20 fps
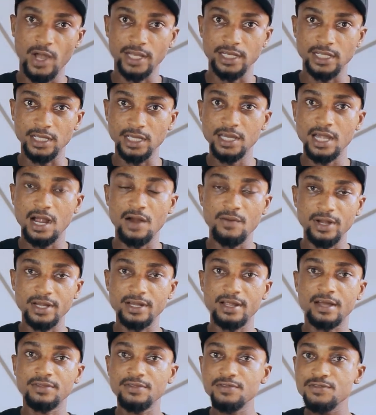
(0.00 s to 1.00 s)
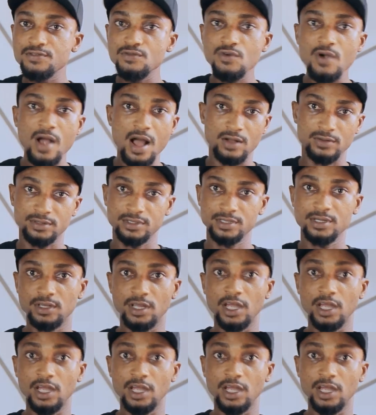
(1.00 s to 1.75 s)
And he carried that throughout.